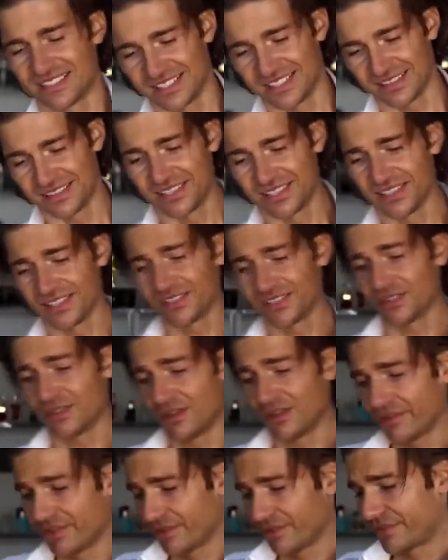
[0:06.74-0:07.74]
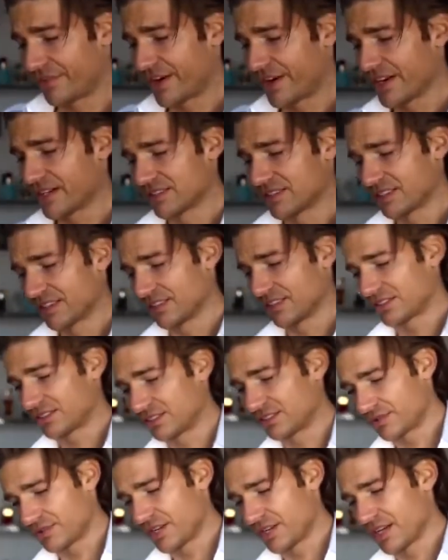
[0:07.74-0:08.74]
It's the dildo of the fragrance
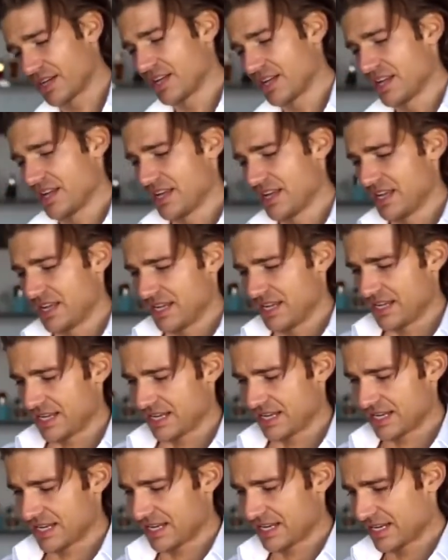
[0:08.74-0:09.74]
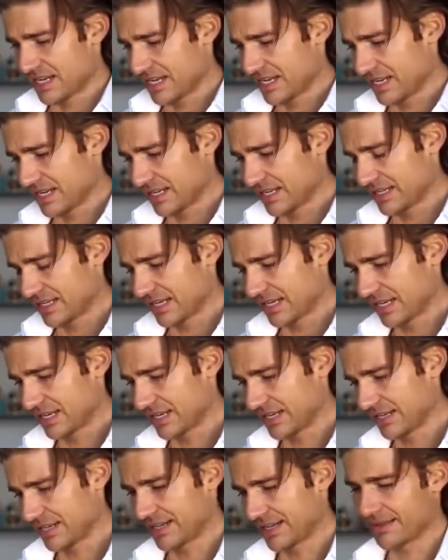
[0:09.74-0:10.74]
industry. And
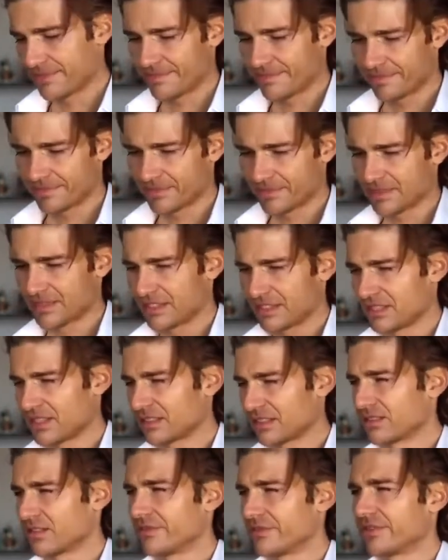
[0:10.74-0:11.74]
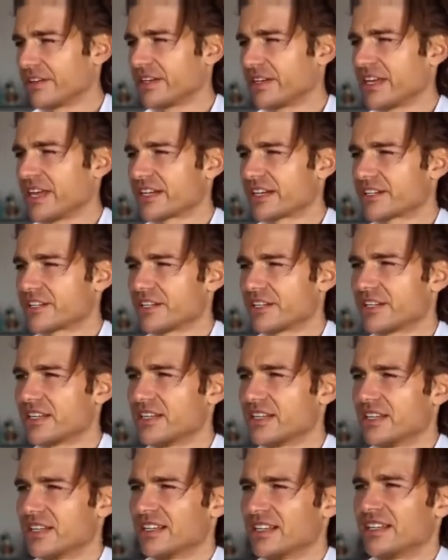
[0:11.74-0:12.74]
yeah, it's not so funny
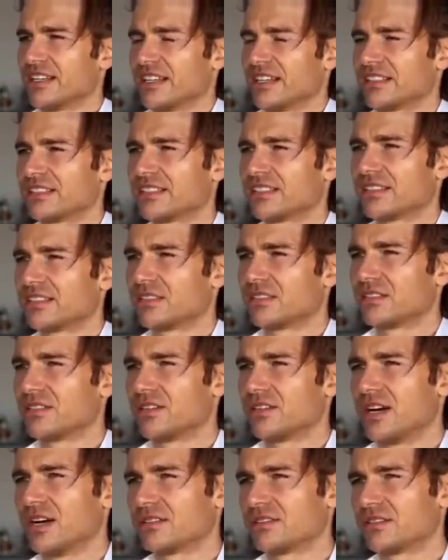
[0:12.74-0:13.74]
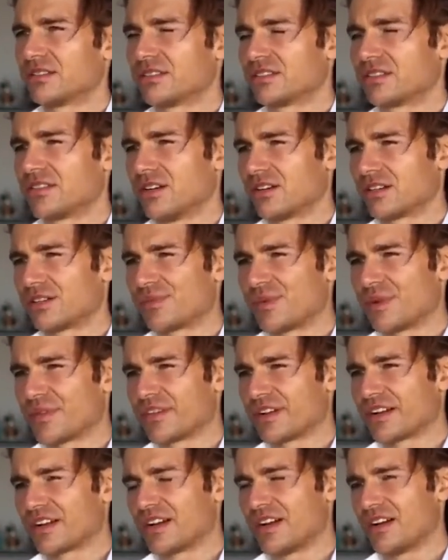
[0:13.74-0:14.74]
actually. Still don't know how to talk
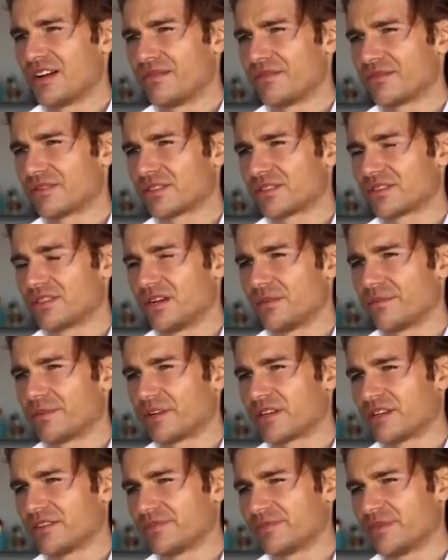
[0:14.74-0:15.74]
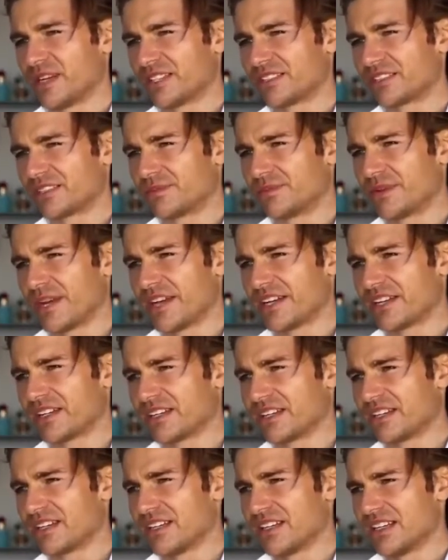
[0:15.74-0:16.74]
about the topic of
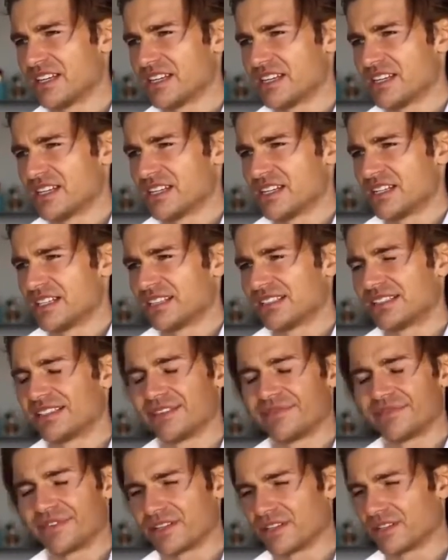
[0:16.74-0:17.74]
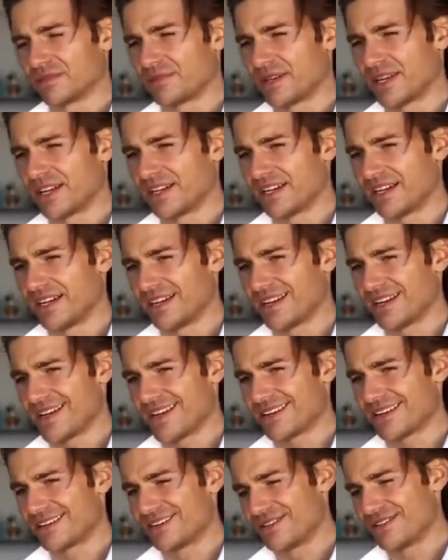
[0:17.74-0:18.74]
masturbating. It's difficult, man.
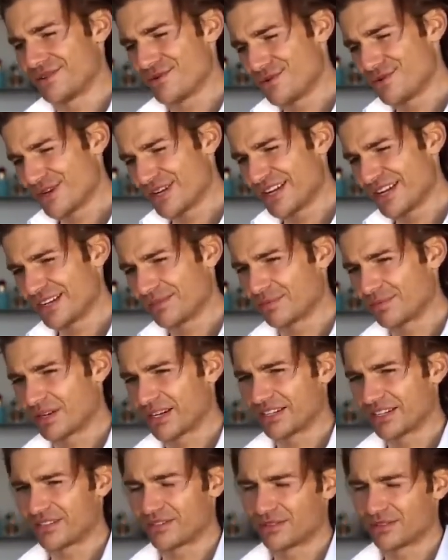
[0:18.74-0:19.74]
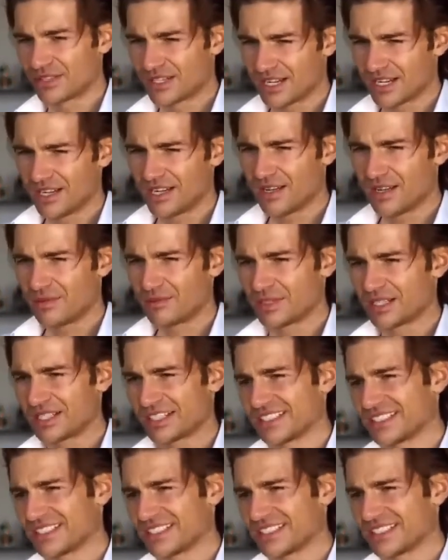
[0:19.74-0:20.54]
I, I do it, but I don't come.